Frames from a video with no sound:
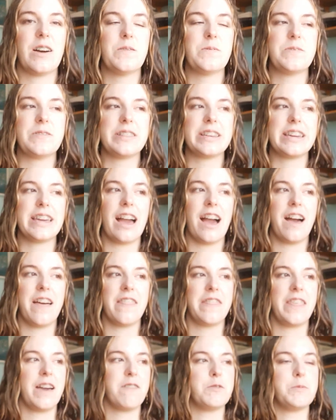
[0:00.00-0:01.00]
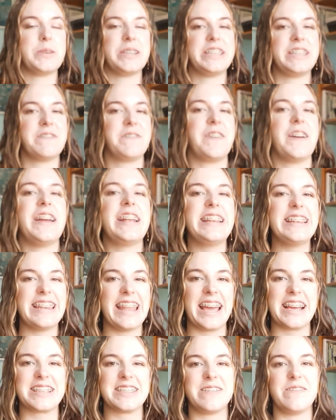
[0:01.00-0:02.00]
Hopefully that will be different
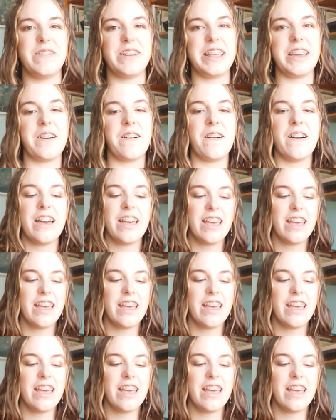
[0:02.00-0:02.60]
next video.